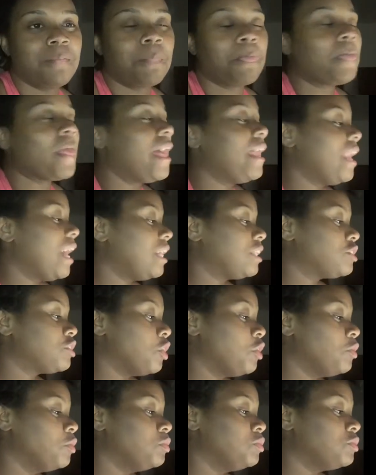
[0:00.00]
And I
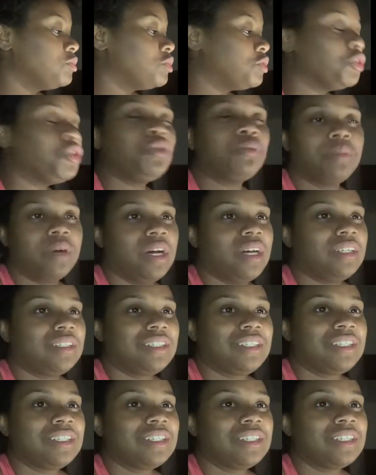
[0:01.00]
don't do
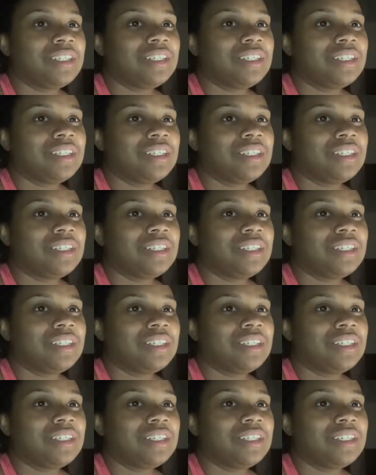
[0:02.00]
much.